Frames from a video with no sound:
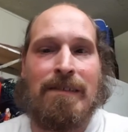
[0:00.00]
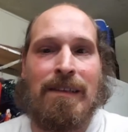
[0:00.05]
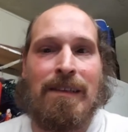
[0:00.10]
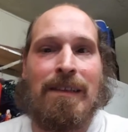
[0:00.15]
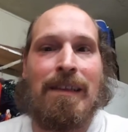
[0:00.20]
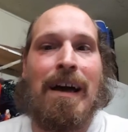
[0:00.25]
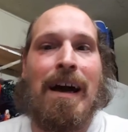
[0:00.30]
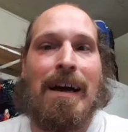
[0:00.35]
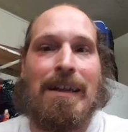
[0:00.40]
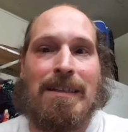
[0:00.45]
a
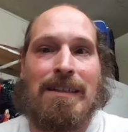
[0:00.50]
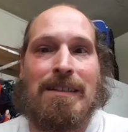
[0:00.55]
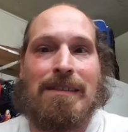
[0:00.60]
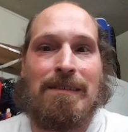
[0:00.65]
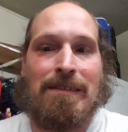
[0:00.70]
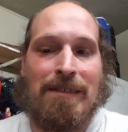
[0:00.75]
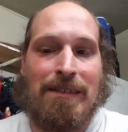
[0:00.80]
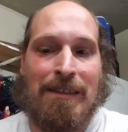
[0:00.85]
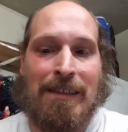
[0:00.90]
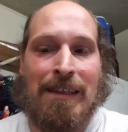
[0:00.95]
lot
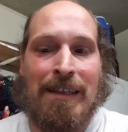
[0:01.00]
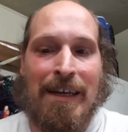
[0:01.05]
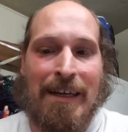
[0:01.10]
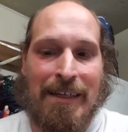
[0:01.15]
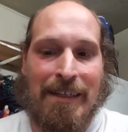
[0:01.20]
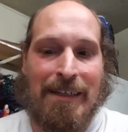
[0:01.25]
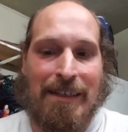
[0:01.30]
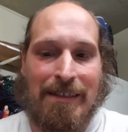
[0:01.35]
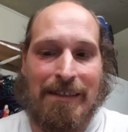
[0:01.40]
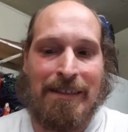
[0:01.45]
to
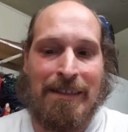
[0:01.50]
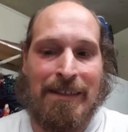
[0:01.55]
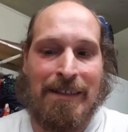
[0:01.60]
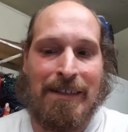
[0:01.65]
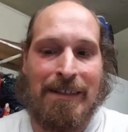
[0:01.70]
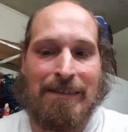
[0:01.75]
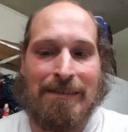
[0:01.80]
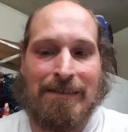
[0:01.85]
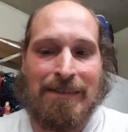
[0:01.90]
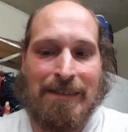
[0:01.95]
liking, you
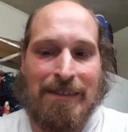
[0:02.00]
know.